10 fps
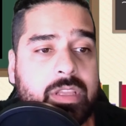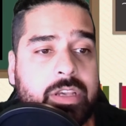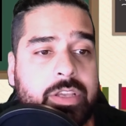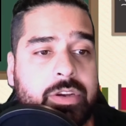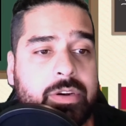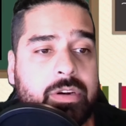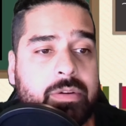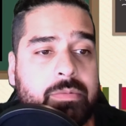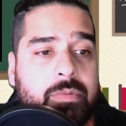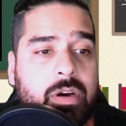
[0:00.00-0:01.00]
your
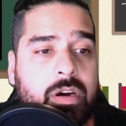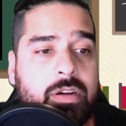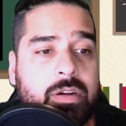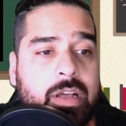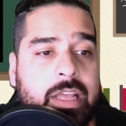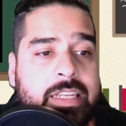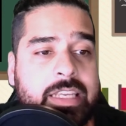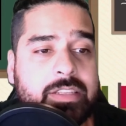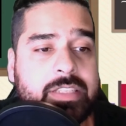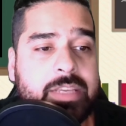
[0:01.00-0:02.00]

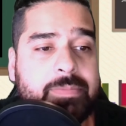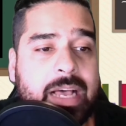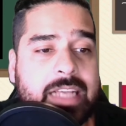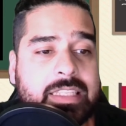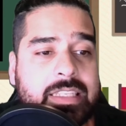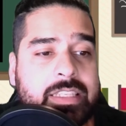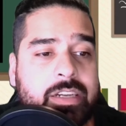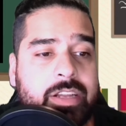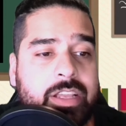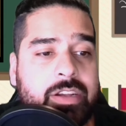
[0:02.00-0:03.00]
DLC passes are
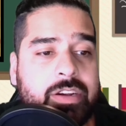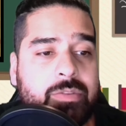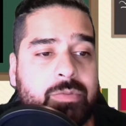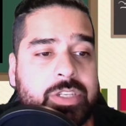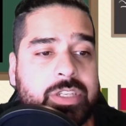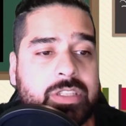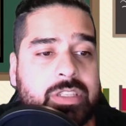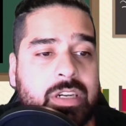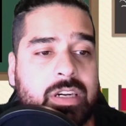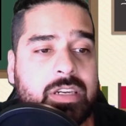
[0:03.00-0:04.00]
here, wishing
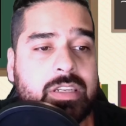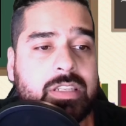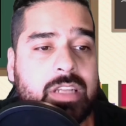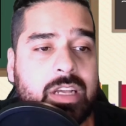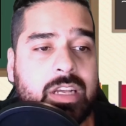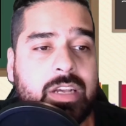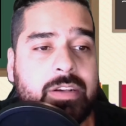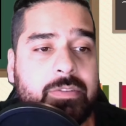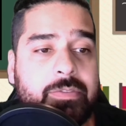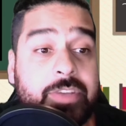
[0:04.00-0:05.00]
stars,
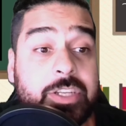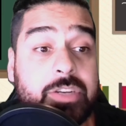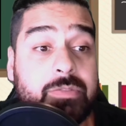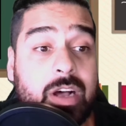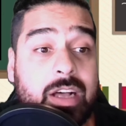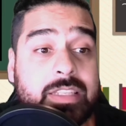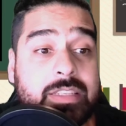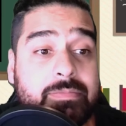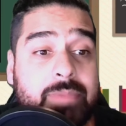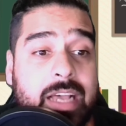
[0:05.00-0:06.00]
fishing rods
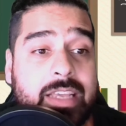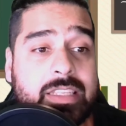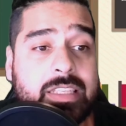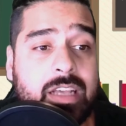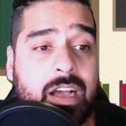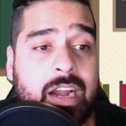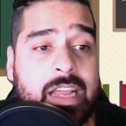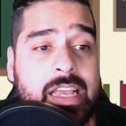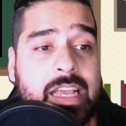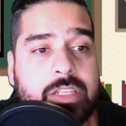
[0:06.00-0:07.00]
and bikes. All right.
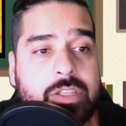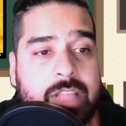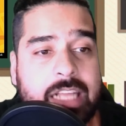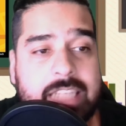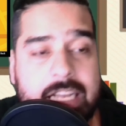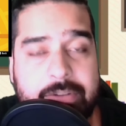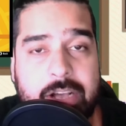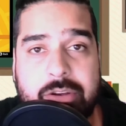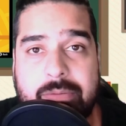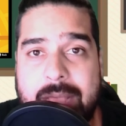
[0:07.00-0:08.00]
So that's kind of how
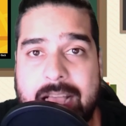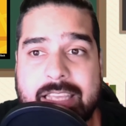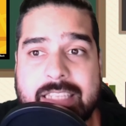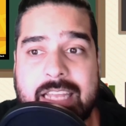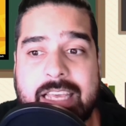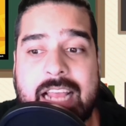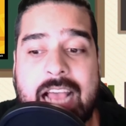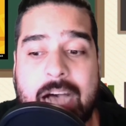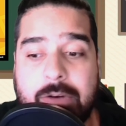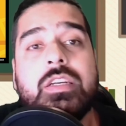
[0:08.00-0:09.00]
your bag is laid
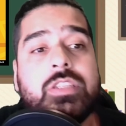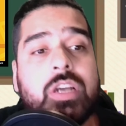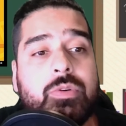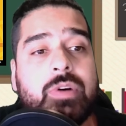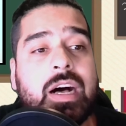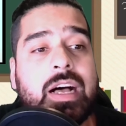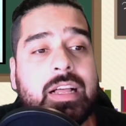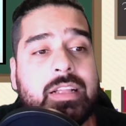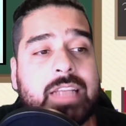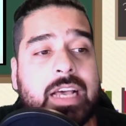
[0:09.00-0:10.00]
out. So a
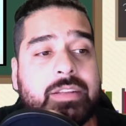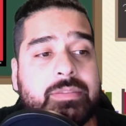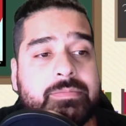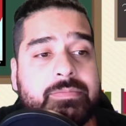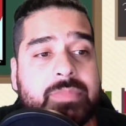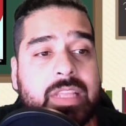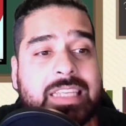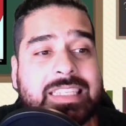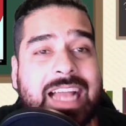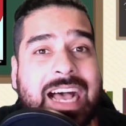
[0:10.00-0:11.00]
held item
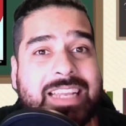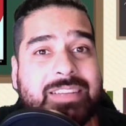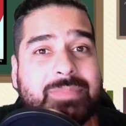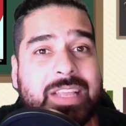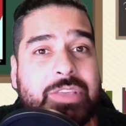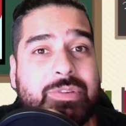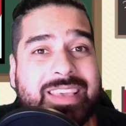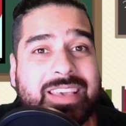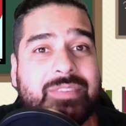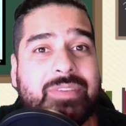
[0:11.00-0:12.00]
is an item that you
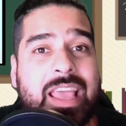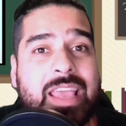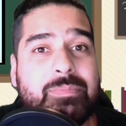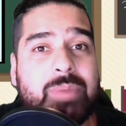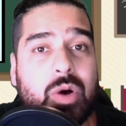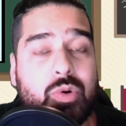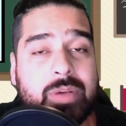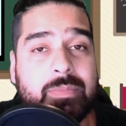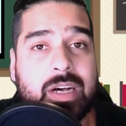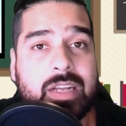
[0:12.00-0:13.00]
give a
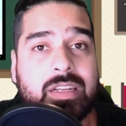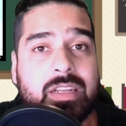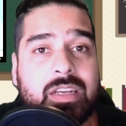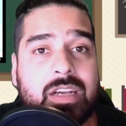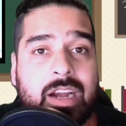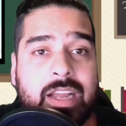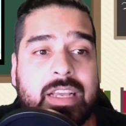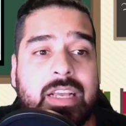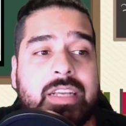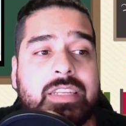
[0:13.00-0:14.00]
Pokemon. All right.
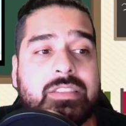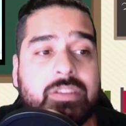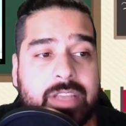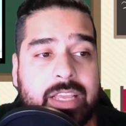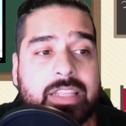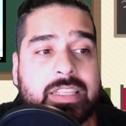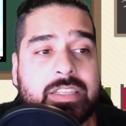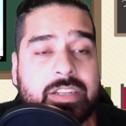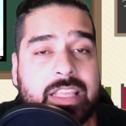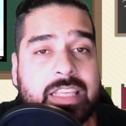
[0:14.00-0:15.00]
So again, these
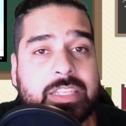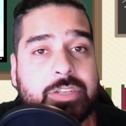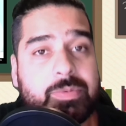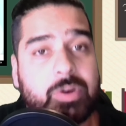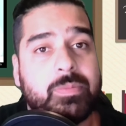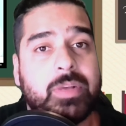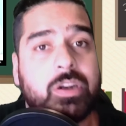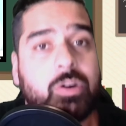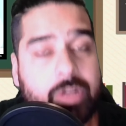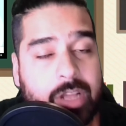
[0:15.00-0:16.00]
are things that your Pokemon are
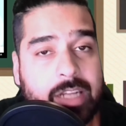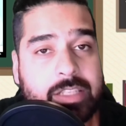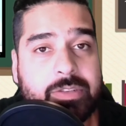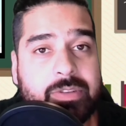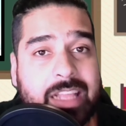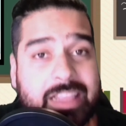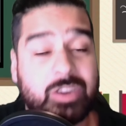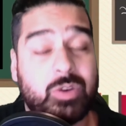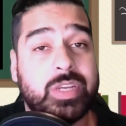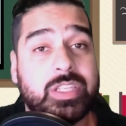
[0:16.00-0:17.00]
holding on to that they're
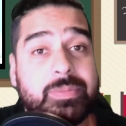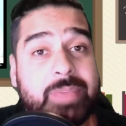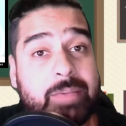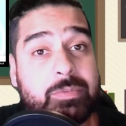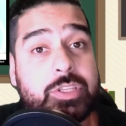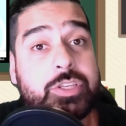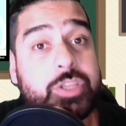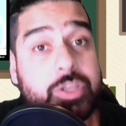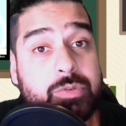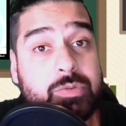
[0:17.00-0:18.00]
going to be able to
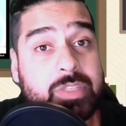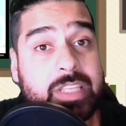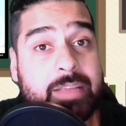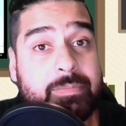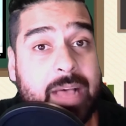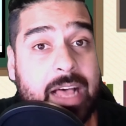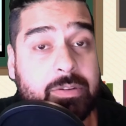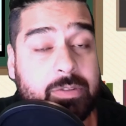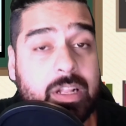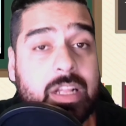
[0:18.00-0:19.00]
use in
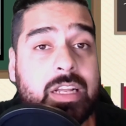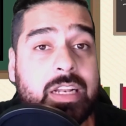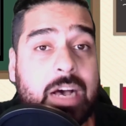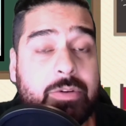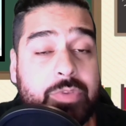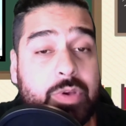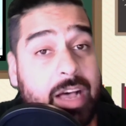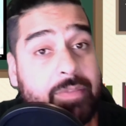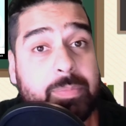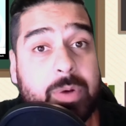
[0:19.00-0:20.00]
battle. Now, if you
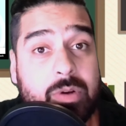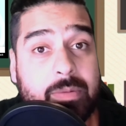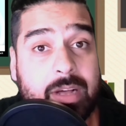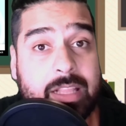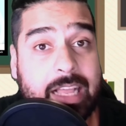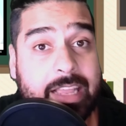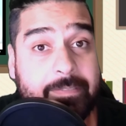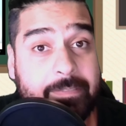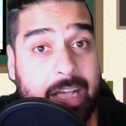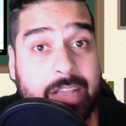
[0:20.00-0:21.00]
have a Pokemon that can
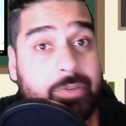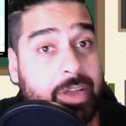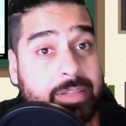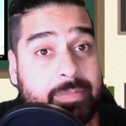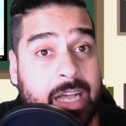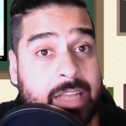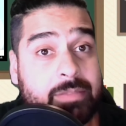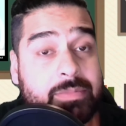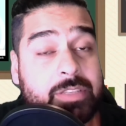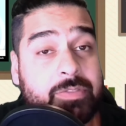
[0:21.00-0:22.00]
find random
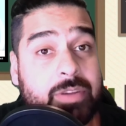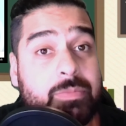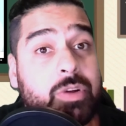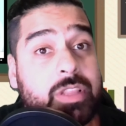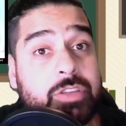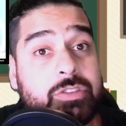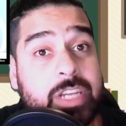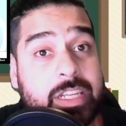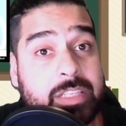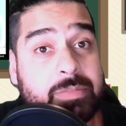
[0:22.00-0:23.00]
items, it's very important that you
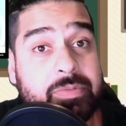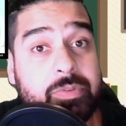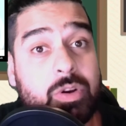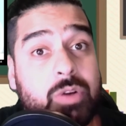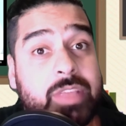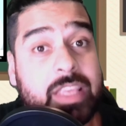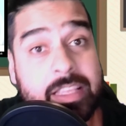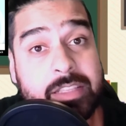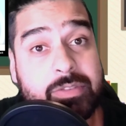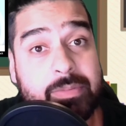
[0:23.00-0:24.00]
check this before going
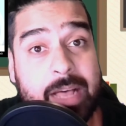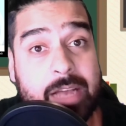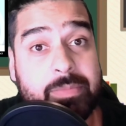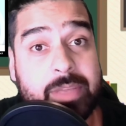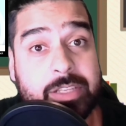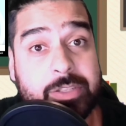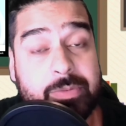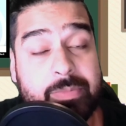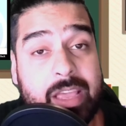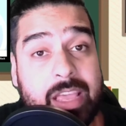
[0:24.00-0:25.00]
into a battle because you
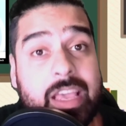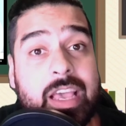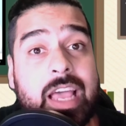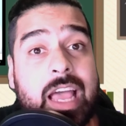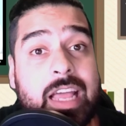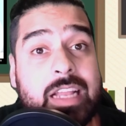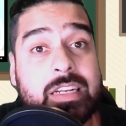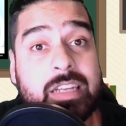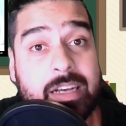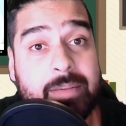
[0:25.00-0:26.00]
may end
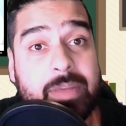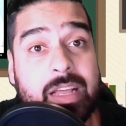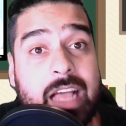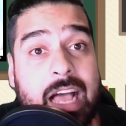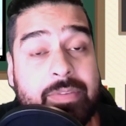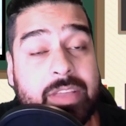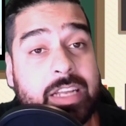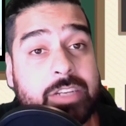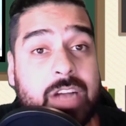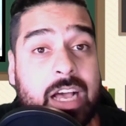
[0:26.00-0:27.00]
up having an
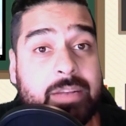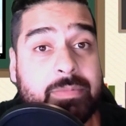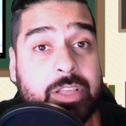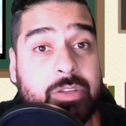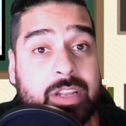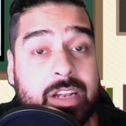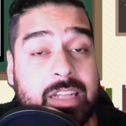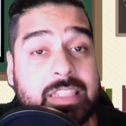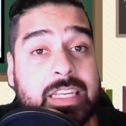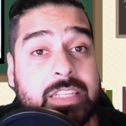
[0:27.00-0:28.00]
extra item that you did not
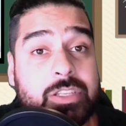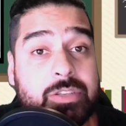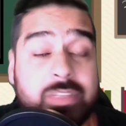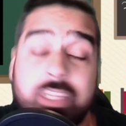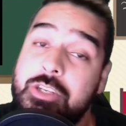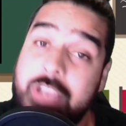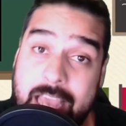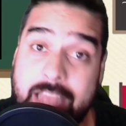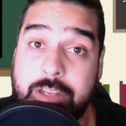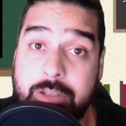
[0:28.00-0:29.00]
intend to use that you
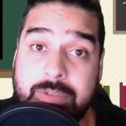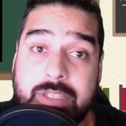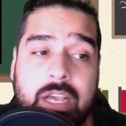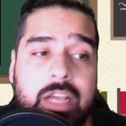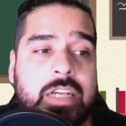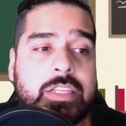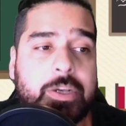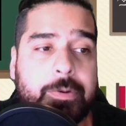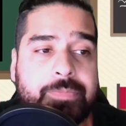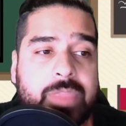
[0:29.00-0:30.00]
can't use.
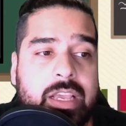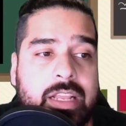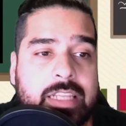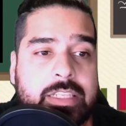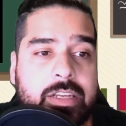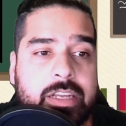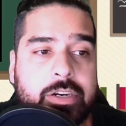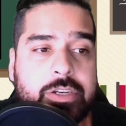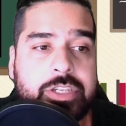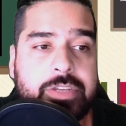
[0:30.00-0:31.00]
So let's look at
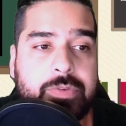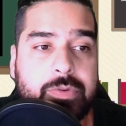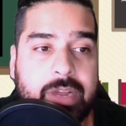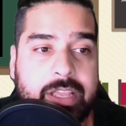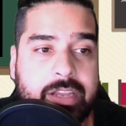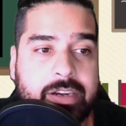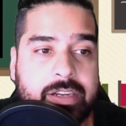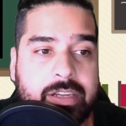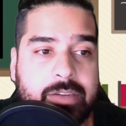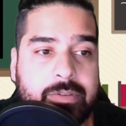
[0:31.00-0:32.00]
Urshifu right here.
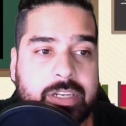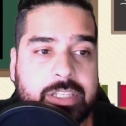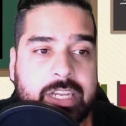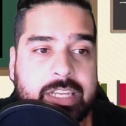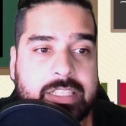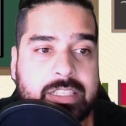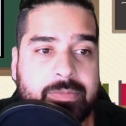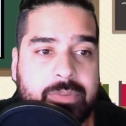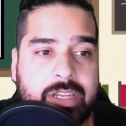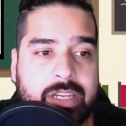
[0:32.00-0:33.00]
We're going to check his
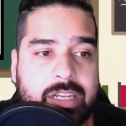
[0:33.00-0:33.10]
summary.